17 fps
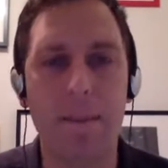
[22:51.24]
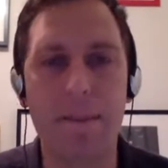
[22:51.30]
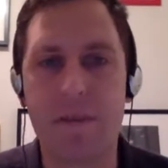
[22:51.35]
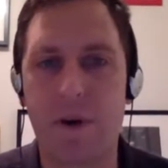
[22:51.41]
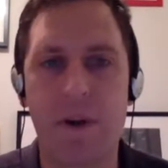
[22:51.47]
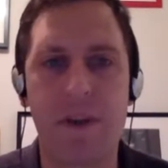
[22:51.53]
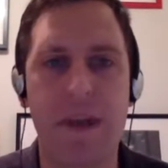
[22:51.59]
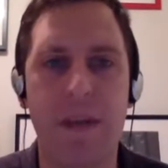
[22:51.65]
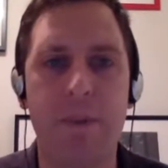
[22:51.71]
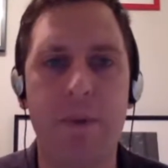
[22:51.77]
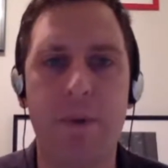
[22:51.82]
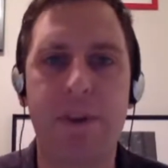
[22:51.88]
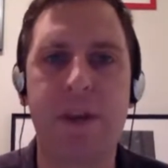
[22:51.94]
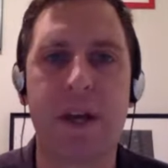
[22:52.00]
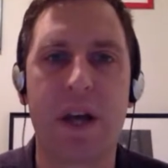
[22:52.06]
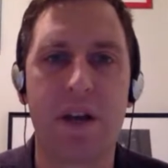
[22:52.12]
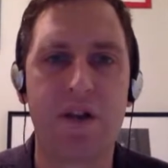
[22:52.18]
For example,
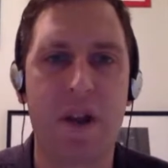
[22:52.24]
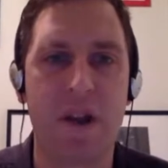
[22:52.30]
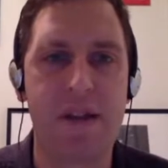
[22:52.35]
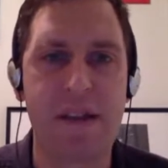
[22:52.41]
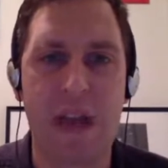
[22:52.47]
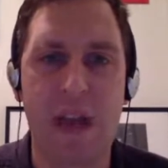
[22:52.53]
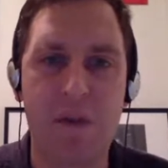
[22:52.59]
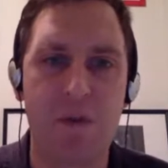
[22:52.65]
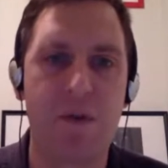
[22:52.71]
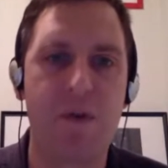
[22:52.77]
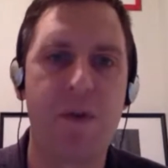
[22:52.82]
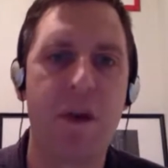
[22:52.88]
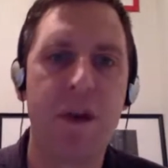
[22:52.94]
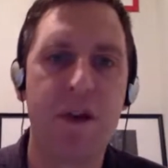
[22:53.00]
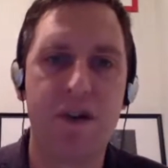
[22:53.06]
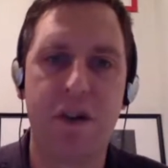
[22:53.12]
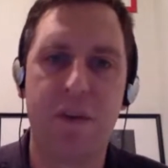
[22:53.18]
with the Gun Trace Task
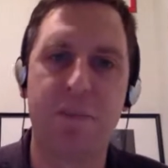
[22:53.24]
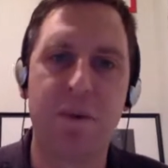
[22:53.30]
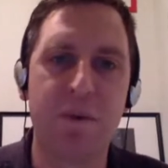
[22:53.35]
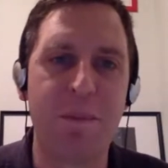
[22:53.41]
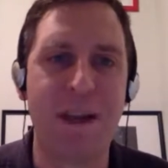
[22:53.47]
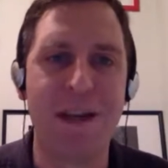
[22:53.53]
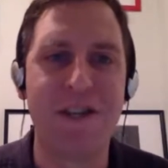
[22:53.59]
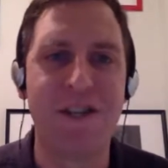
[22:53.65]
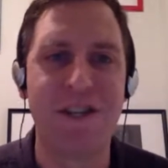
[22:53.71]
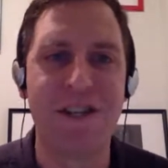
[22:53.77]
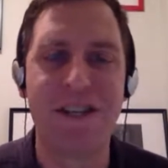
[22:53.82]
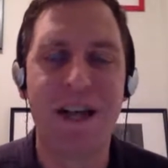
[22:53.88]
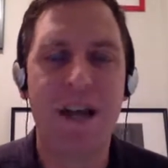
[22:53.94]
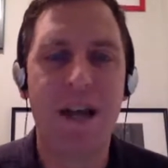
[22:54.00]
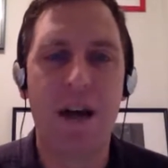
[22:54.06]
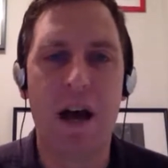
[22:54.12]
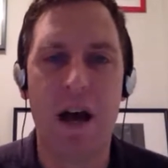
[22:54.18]
Force, Chip, you mentioned
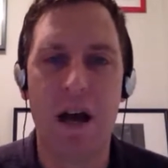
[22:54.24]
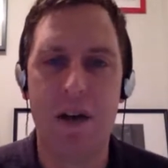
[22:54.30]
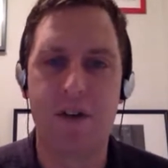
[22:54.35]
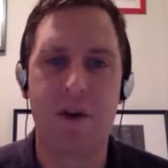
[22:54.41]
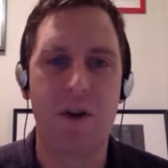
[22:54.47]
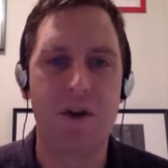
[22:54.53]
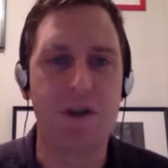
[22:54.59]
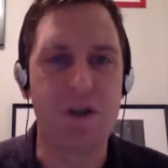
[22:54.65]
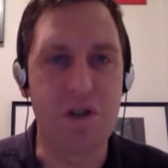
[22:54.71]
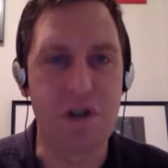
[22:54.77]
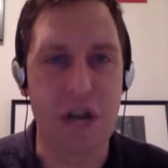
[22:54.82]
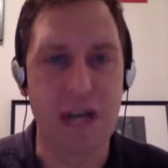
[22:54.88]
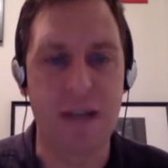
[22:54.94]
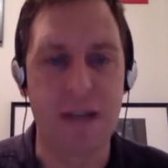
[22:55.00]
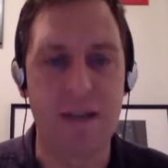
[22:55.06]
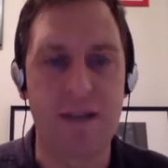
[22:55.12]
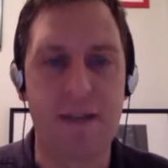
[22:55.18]
Sergeant
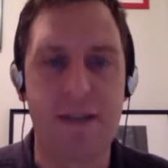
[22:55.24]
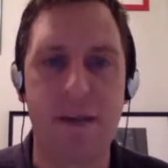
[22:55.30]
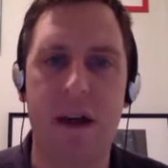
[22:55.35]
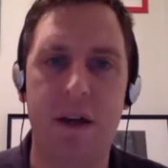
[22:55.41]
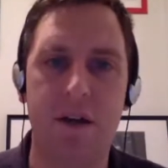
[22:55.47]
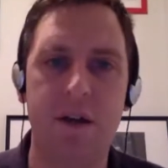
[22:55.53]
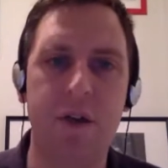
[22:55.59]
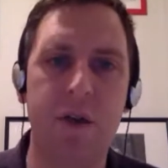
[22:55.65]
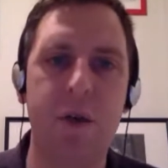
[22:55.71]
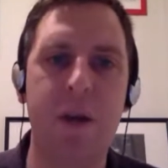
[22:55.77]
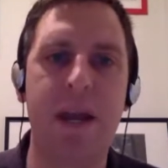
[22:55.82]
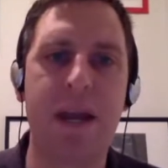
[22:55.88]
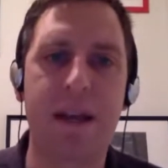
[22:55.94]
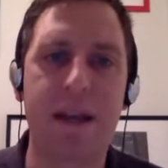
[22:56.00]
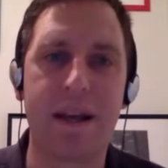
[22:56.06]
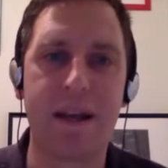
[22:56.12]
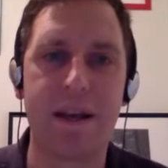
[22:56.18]
Jenkins
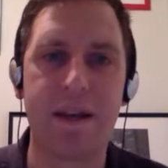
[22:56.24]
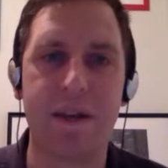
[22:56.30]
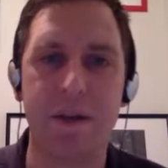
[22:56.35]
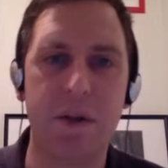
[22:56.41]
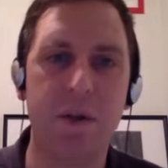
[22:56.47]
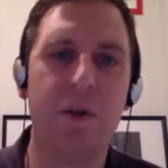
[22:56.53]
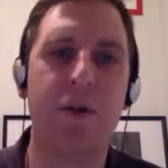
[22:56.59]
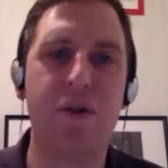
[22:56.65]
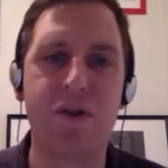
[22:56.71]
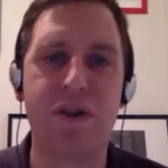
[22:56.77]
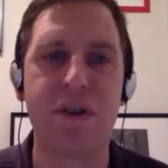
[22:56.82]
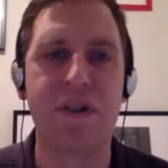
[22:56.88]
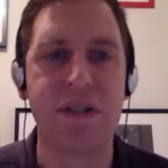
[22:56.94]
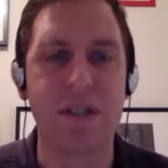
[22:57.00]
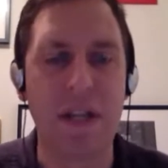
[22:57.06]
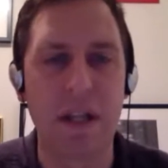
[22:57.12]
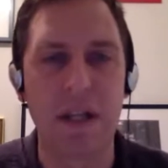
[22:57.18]
looting the looters
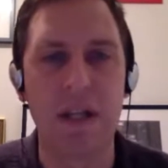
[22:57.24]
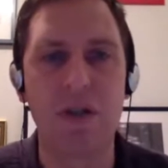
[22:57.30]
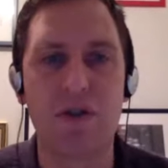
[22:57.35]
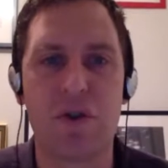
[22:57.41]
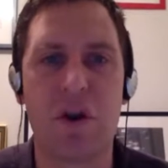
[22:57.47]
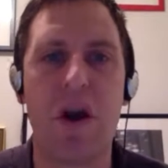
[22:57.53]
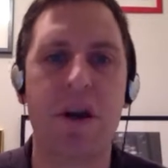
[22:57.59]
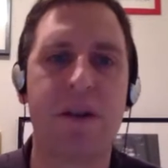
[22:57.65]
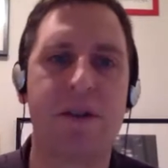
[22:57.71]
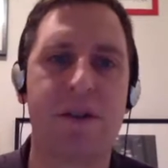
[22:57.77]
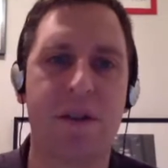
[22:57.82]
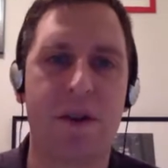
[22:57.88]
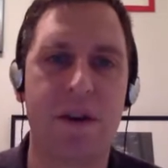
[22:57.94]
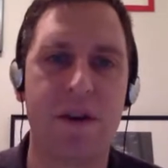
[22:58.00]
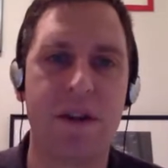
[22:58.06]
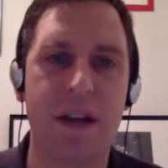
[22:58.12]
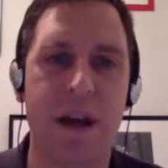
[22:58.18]
and stealing drugs
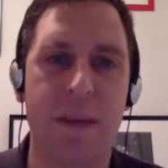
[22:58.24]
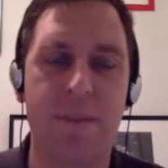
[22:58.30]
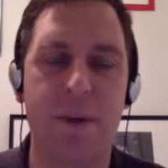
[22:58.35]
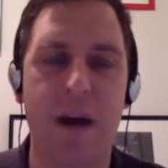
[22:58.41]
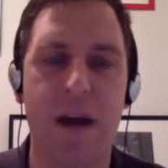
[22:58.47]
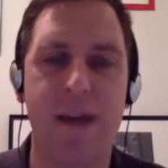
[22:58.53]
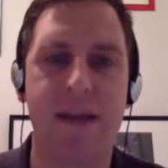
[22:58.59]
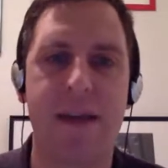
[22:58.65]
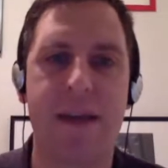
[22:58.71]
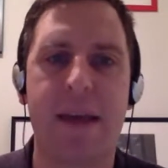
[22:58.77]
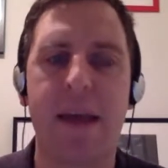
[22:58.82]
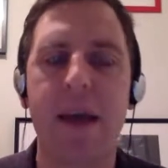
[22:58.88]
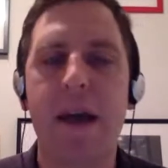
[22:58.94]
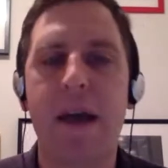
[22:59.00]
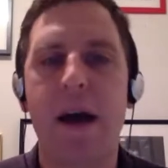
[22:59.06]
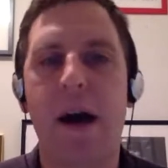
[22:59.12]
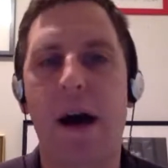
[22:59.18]
during the uprising.
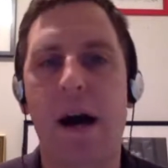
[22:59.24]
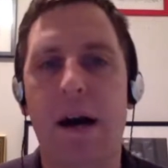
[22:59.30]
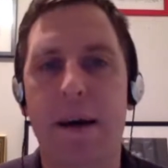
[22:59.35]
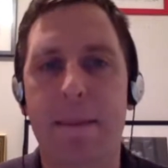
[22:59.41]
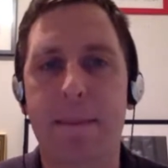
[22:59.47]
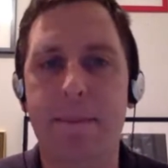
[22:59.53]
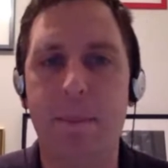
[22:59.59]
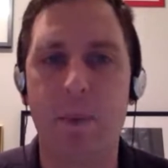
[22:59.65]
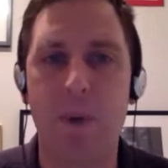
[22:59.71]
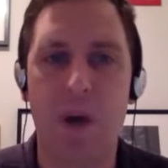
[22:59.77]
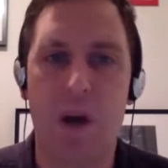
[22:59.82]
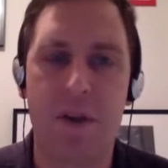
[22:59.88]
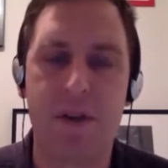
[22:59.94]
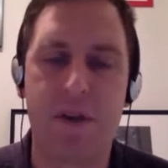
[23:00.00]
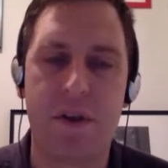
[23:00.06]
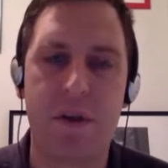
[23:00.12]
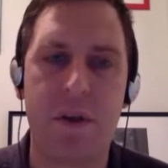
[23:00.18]
We
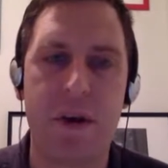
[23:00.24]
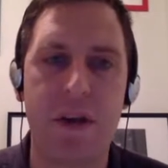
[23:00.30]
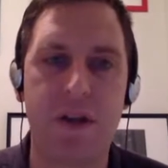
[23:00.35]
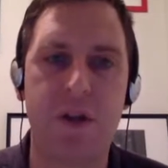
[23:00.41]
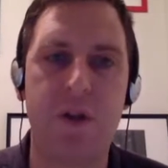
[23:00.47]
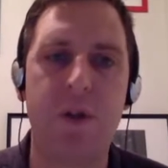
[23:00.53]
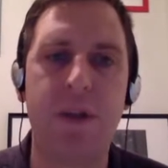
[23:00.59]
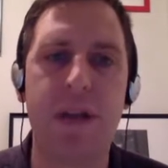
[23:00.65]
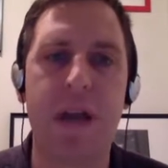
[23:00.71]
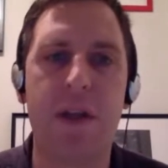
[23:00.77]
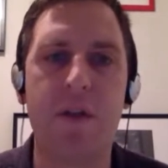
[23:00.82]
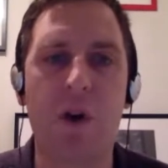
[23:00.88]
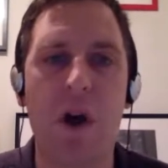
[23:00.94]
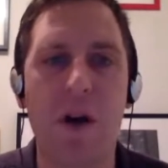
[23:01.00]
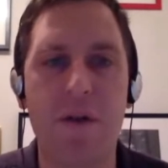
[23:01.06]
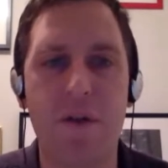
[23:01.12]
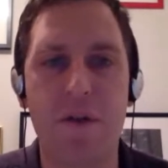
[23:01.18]
also, two of the
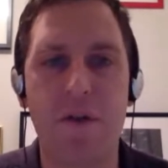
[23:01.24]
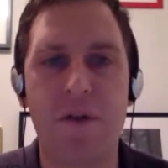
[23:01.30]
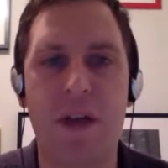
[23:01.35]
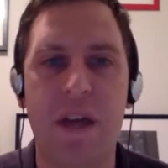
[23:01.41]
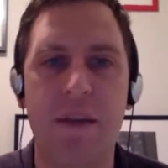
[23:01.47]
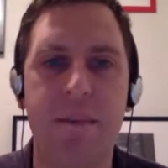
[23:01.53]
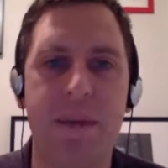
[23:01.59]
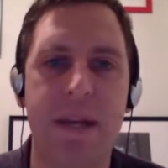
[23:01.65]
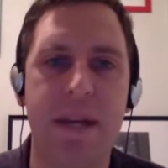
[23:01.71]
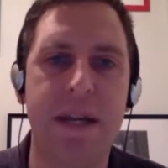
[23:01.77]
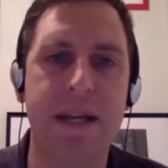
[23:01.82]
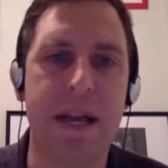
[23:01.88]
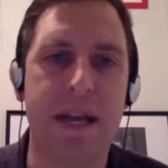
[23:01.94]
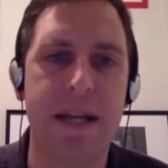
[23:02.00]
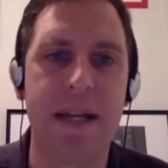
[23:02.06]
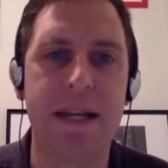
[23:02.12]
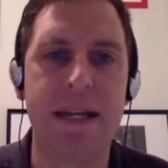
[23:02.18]
other officers that have been
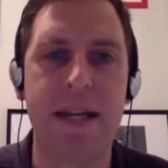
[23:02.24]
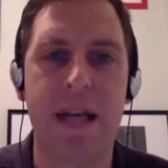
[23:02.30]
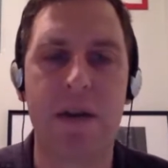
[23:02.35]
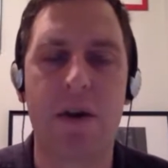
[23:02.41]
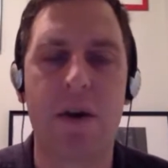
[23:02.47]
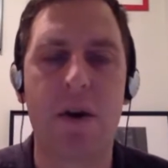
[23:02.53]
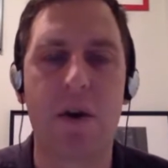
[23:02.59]
indicted, Daniel